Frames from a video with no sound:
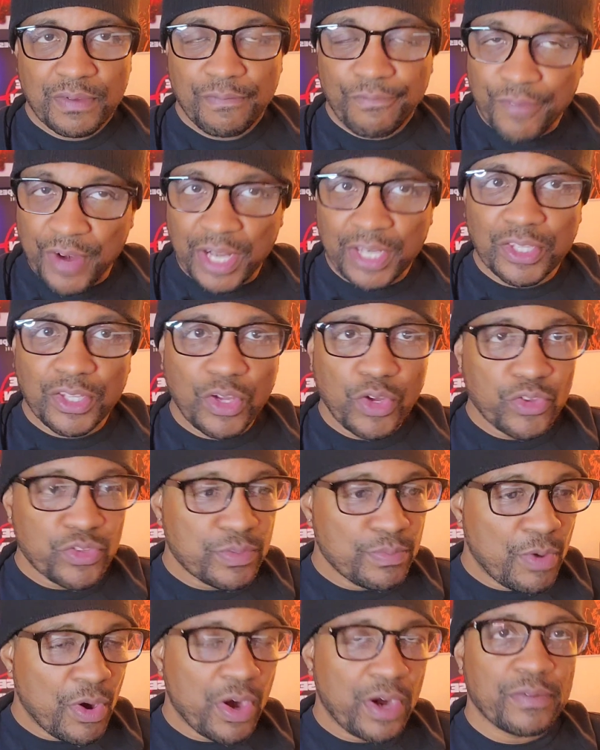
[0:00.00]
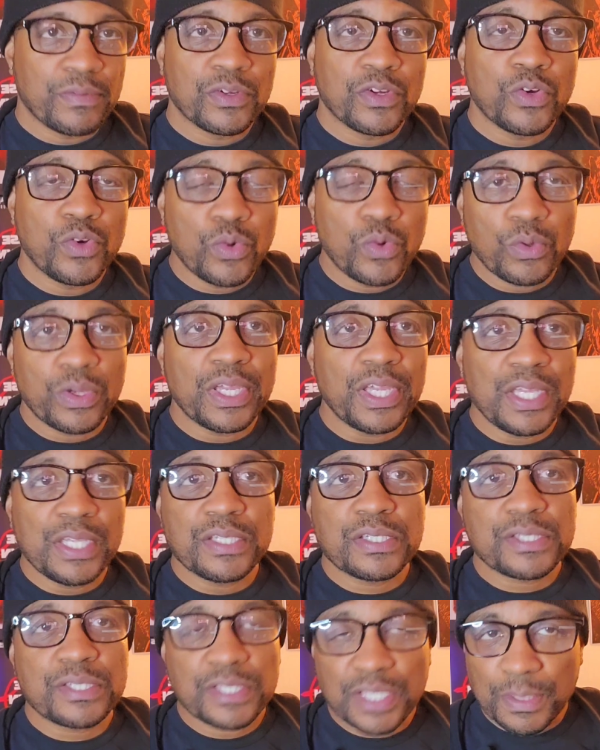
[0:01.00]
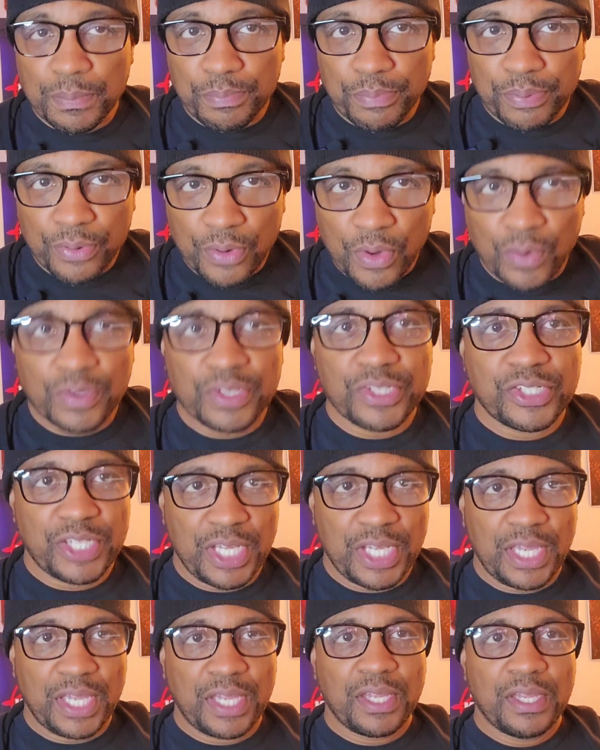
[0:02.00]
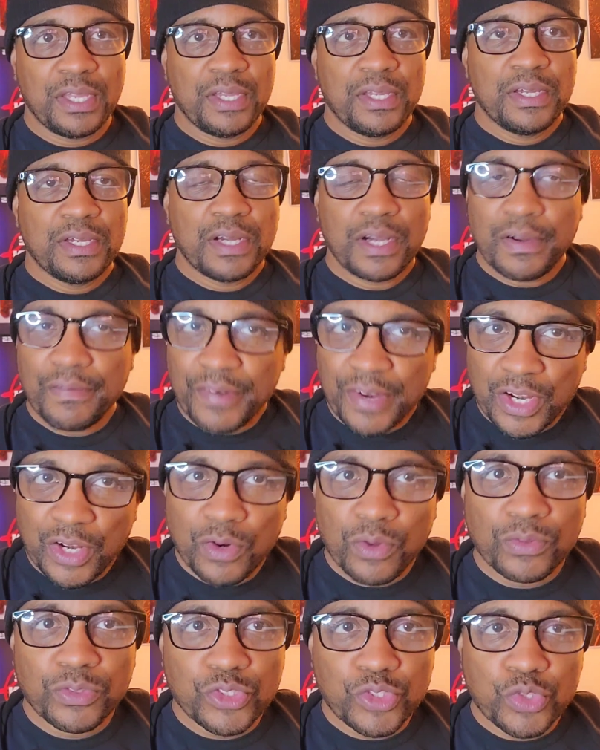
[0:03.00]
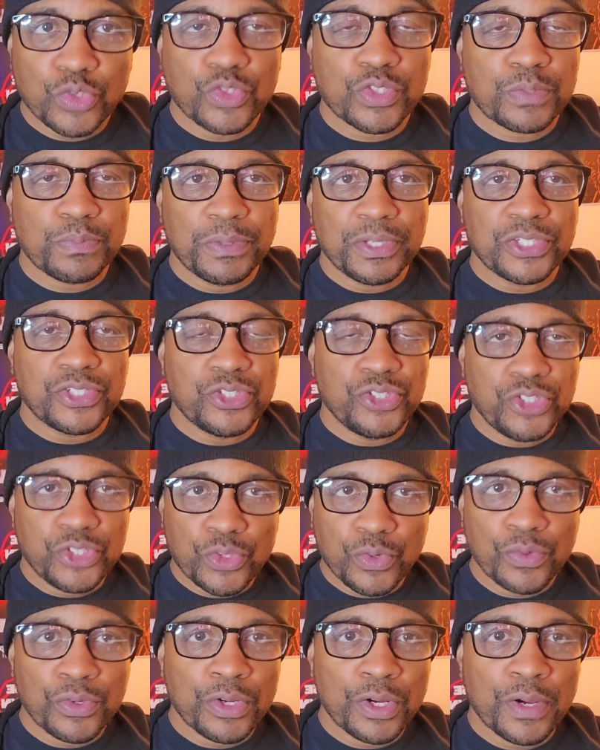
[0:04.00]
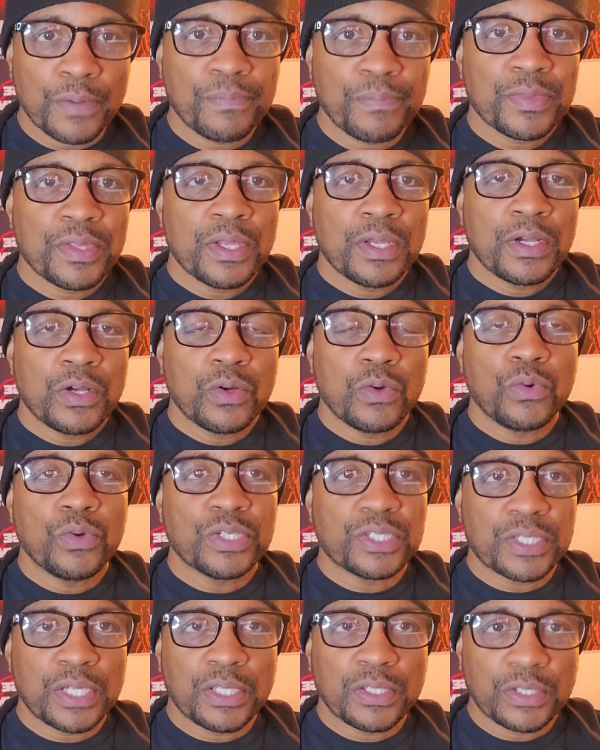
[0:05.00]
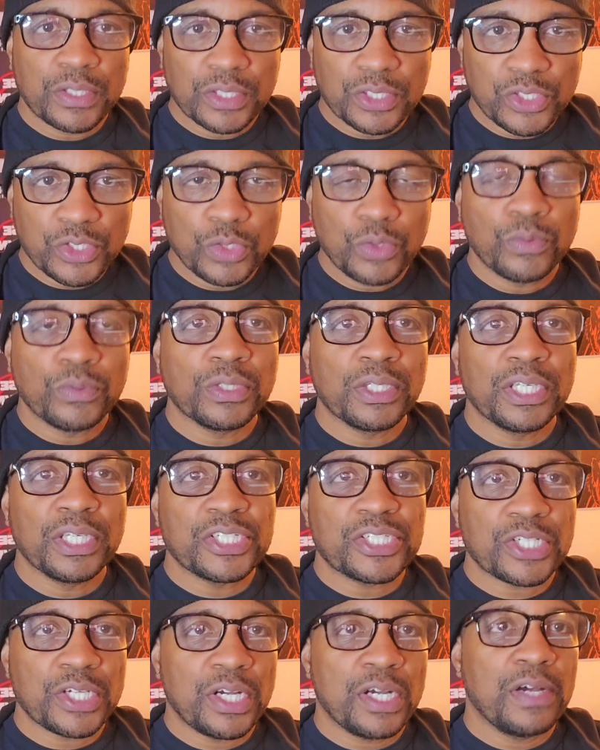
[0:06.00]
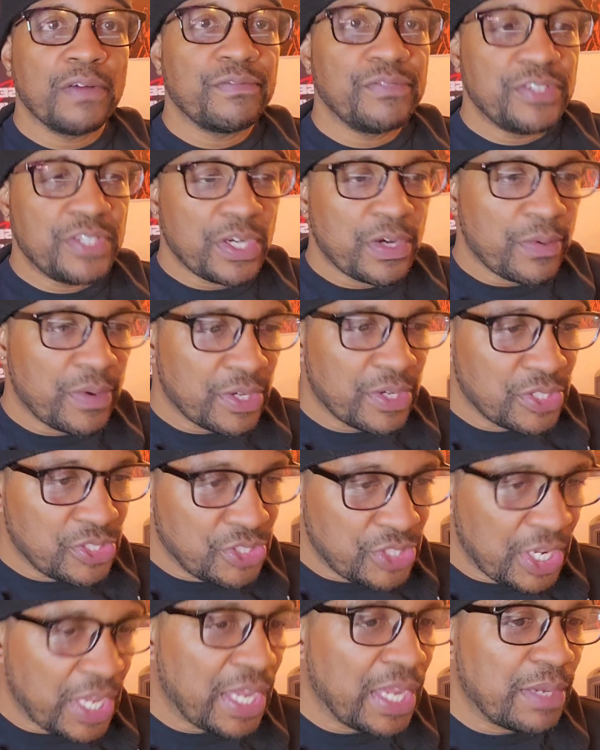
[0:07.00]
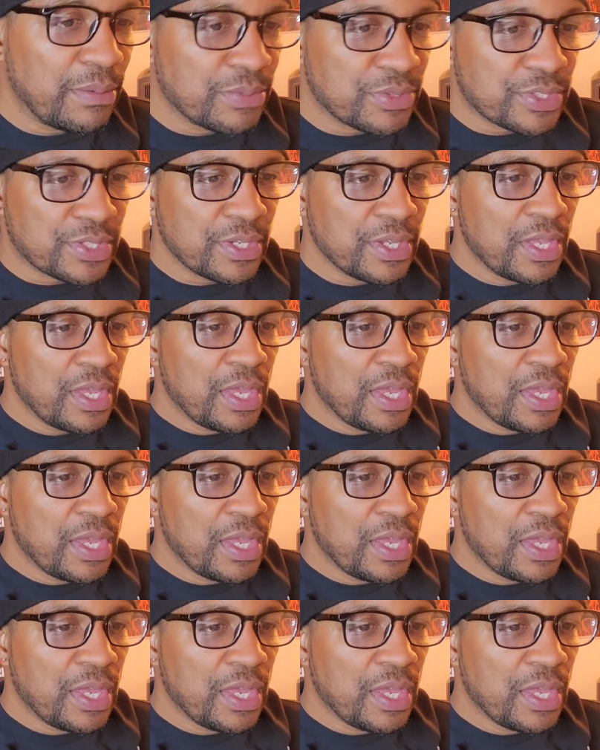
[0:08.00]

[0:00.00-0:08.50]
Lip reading: Frank the Ghost Martin, who is the protege of Errol the True Spence Jr., who is under the tutelage of Derrick James.